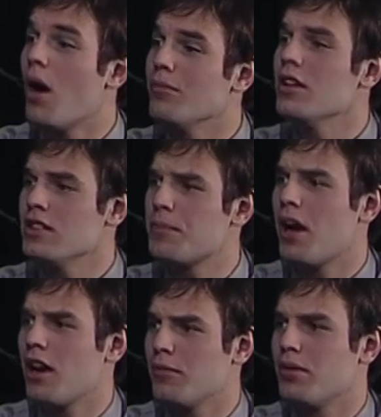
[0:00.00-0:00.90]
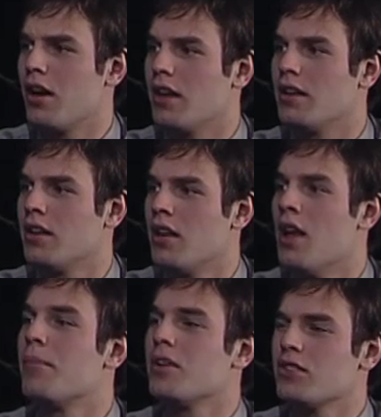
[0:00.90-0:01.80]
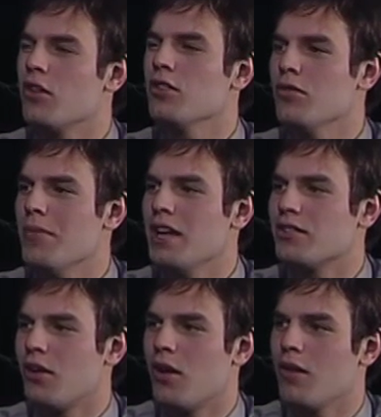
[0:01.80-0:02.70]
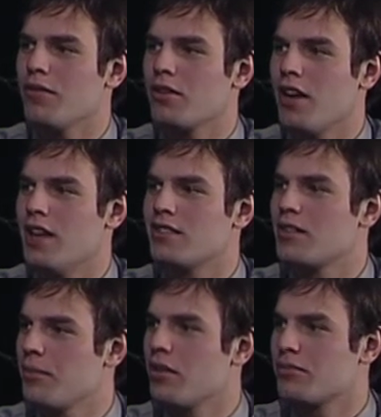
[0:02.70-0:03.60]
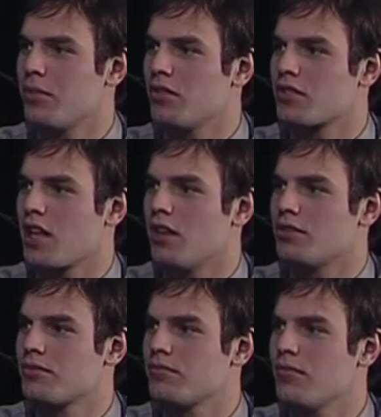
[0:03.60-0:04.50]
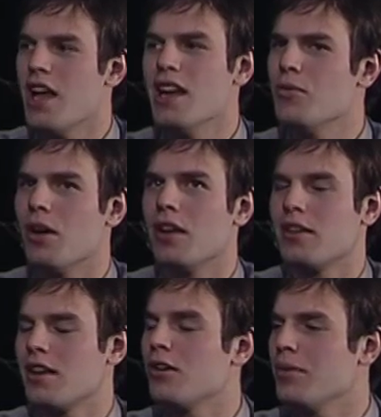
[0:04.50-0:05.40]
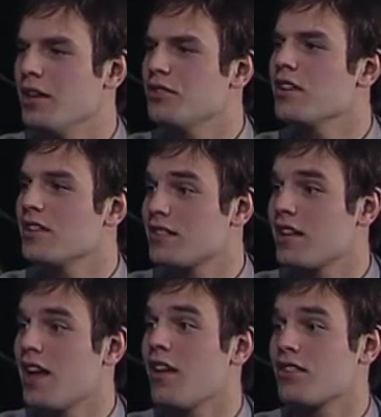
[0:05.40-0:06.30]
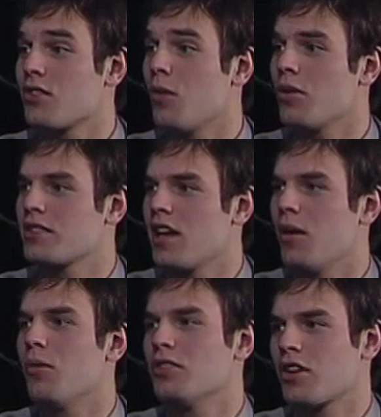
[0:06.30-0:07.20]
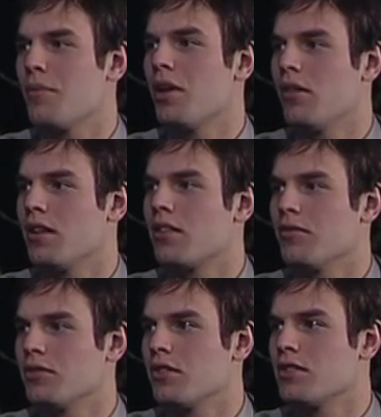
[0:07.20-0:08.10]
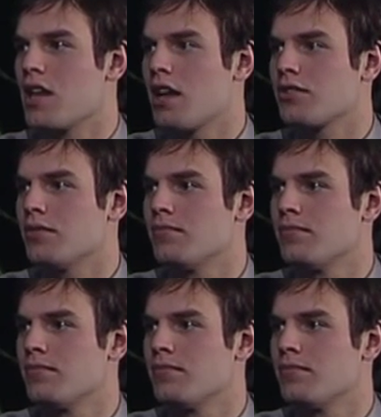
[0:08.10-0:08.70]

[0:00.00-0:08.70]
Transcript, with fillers: I'm Lin inspired, Brian, but it's hard to imagine a Harvard grad sleeping on his brother's couch. Anyway, it'll be interesting to see how this all works out once Carmelo Anthony returns to action.